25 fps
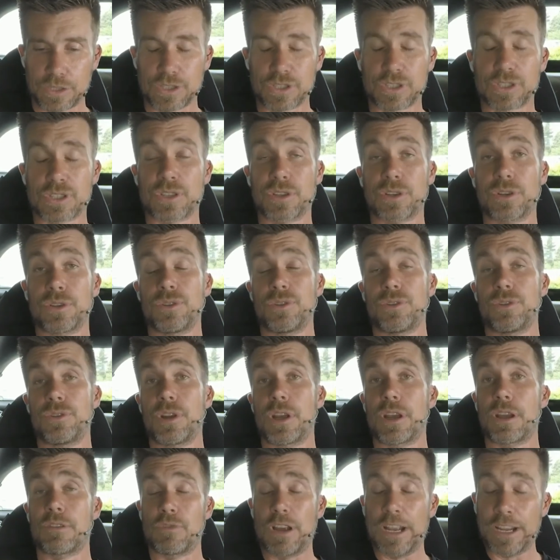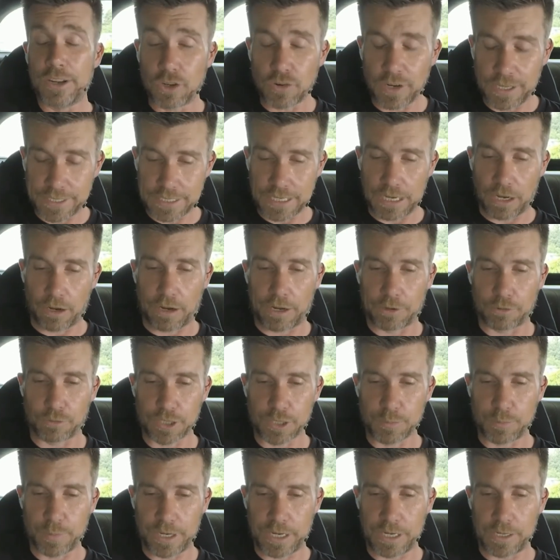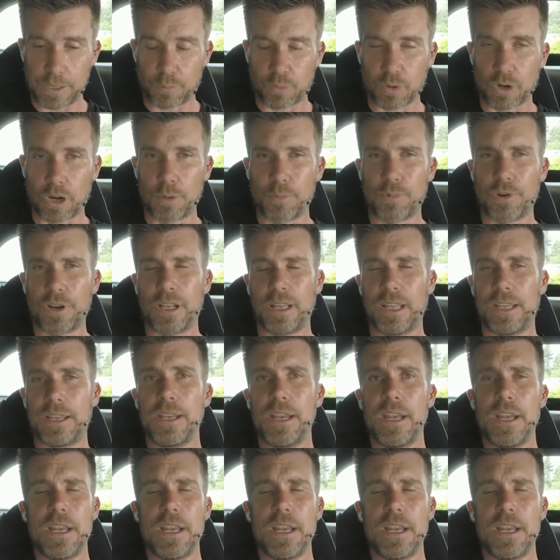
to increase our idle speed appropriately.